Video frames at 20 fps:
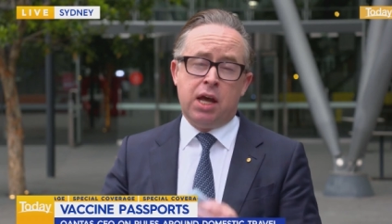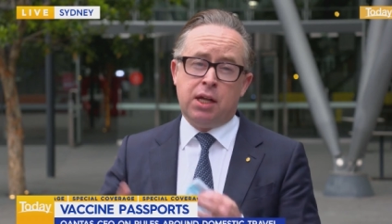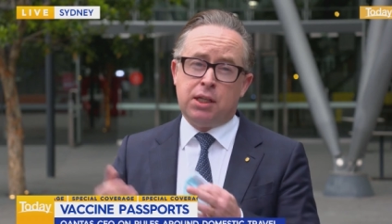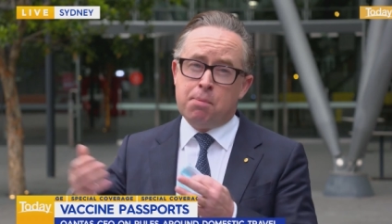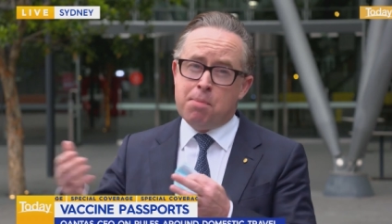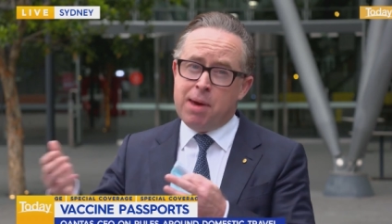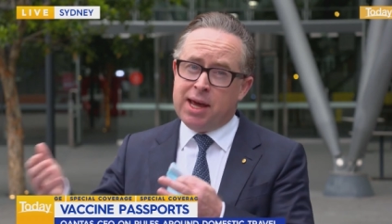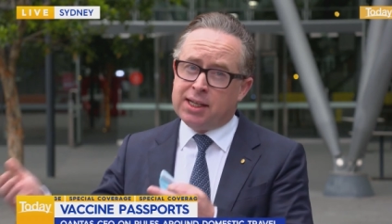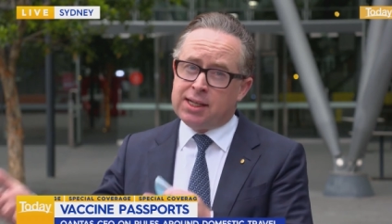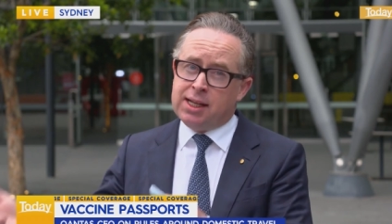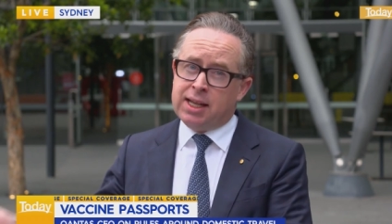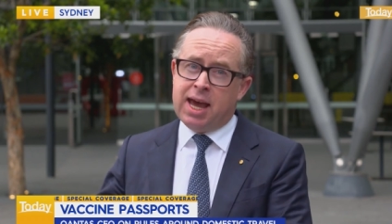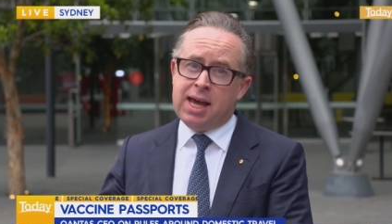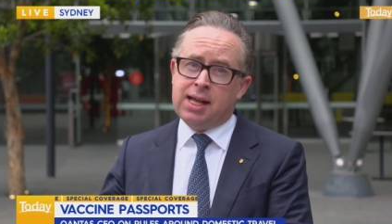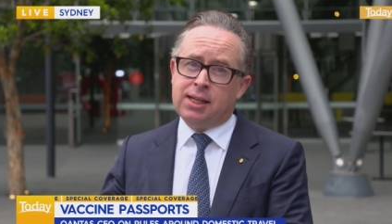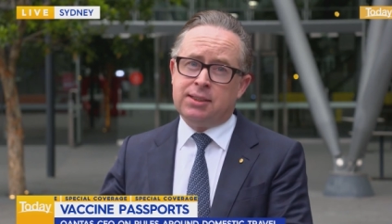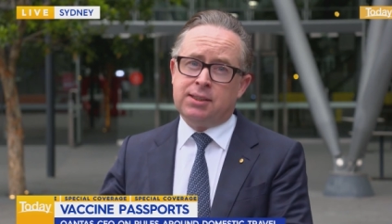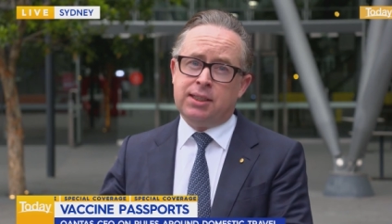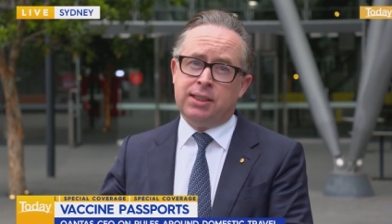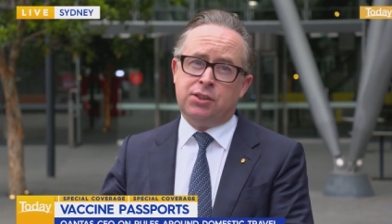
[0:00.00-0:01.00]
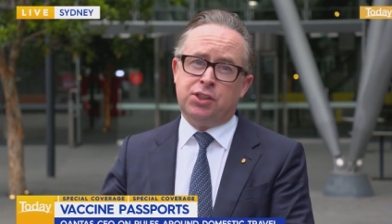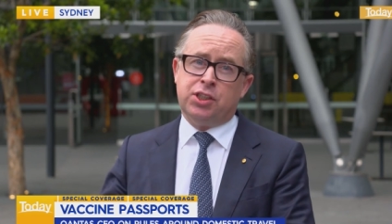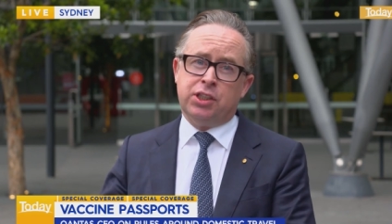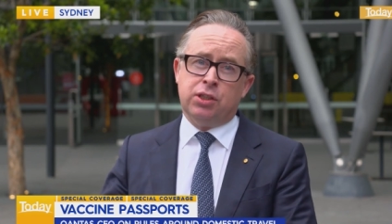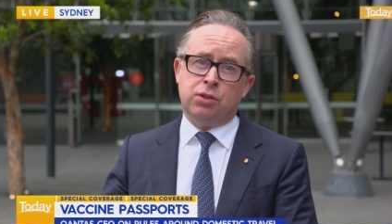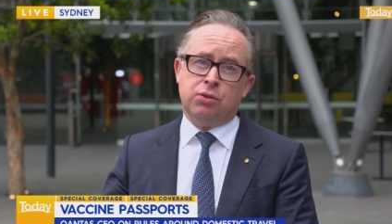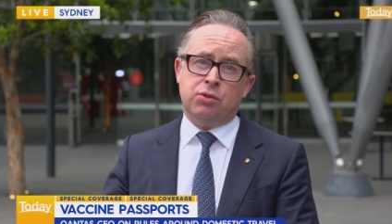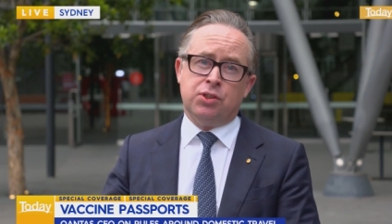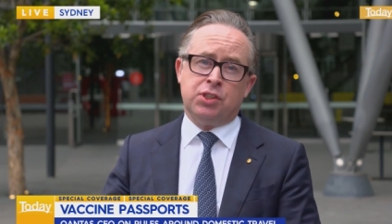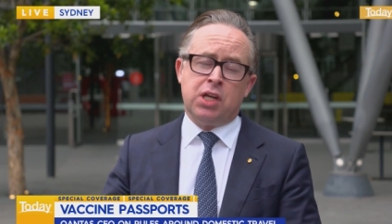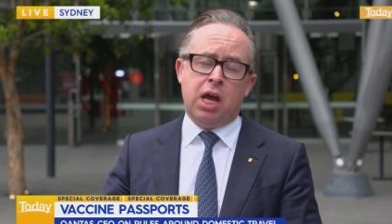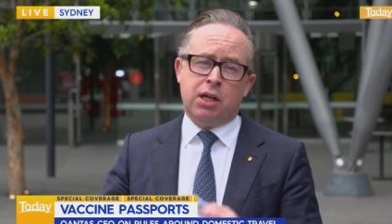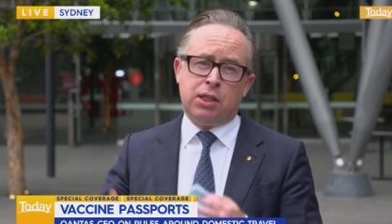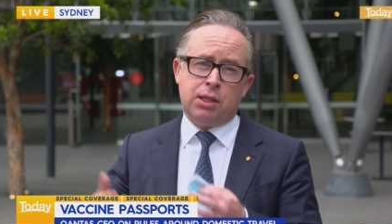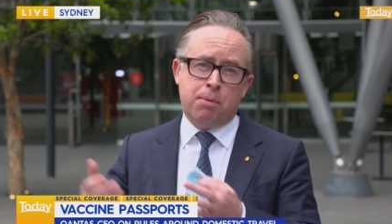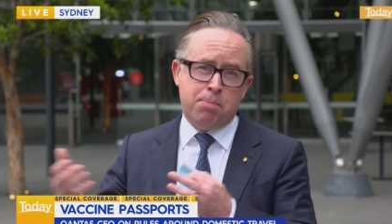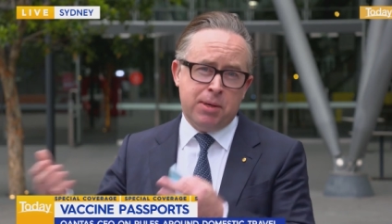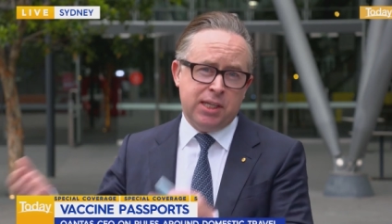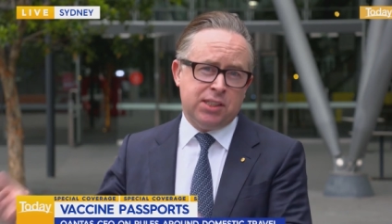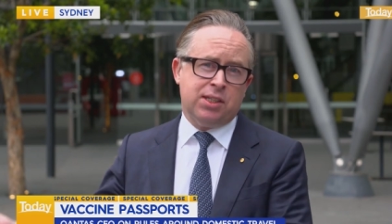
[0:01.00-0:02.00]
the mental health issues,
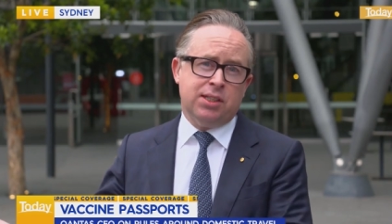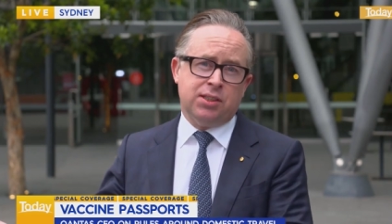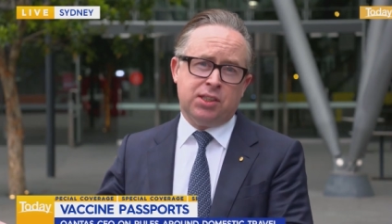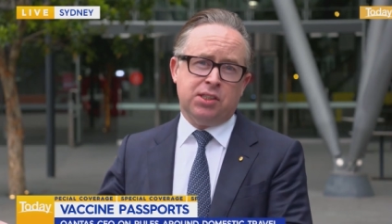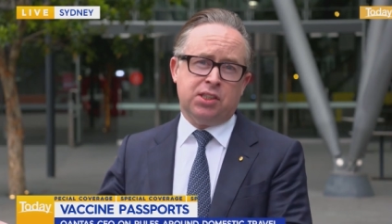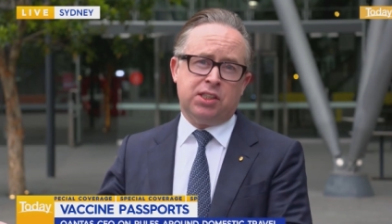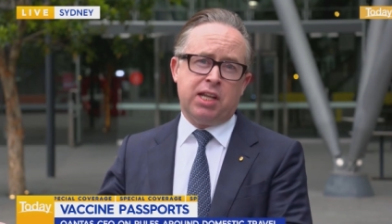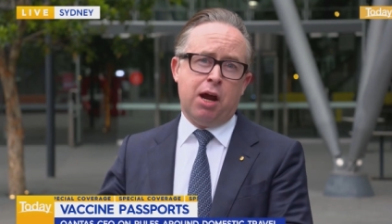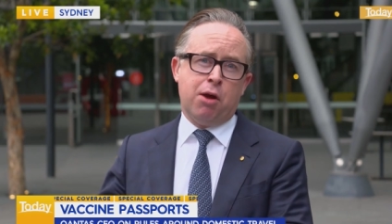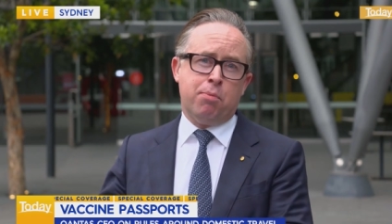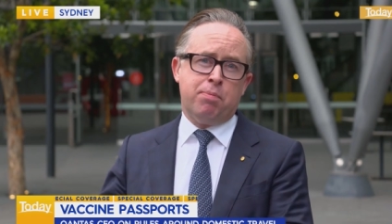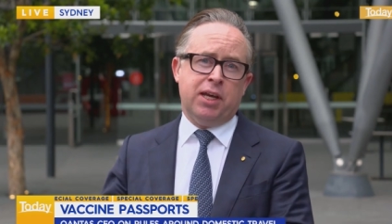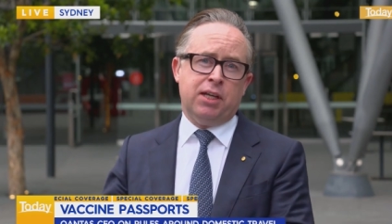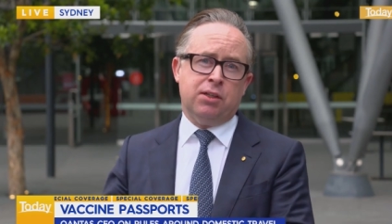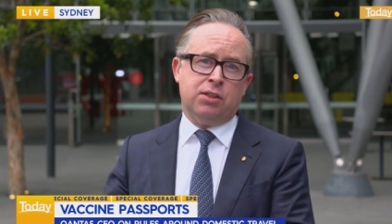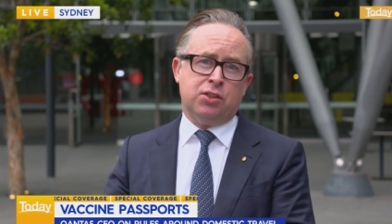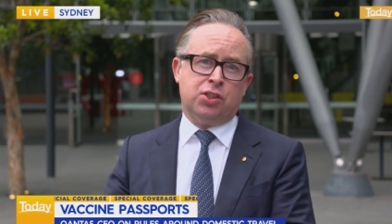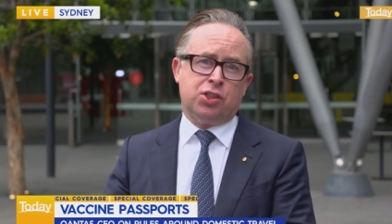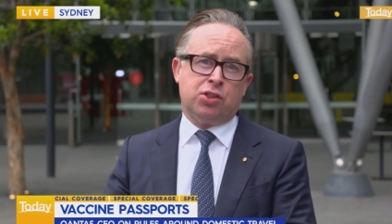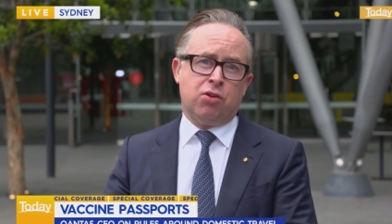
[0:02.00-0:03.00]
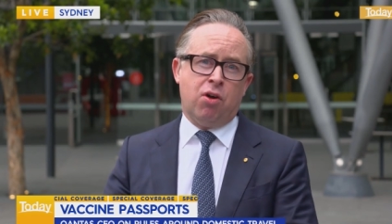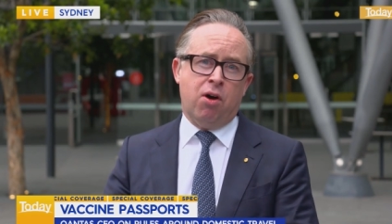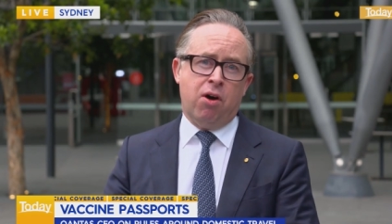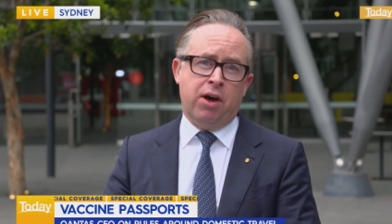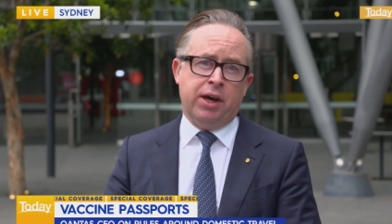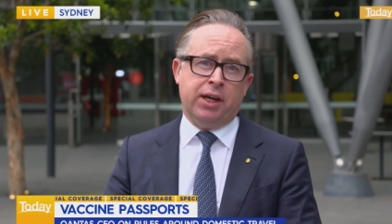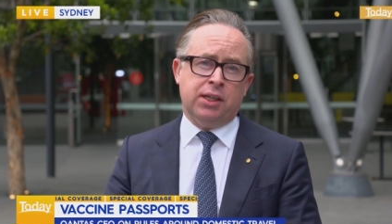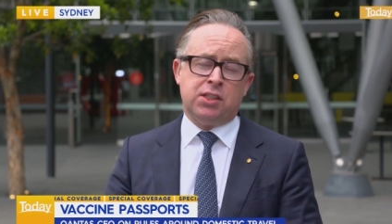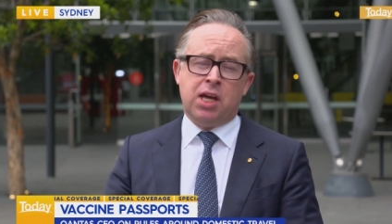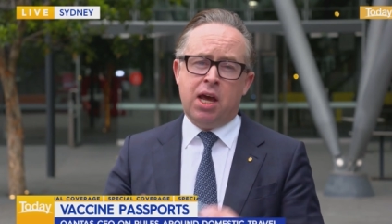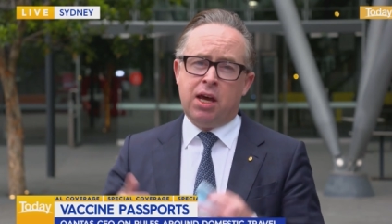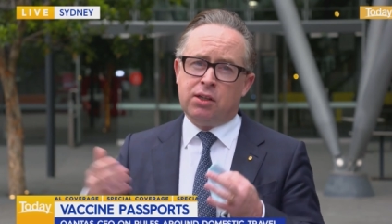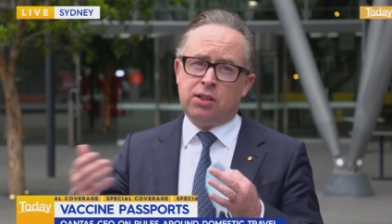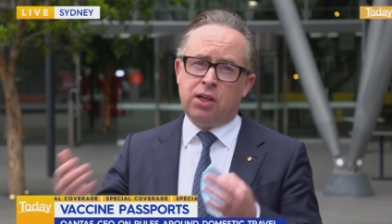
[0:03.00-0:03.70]
the businesses that are being destroyed,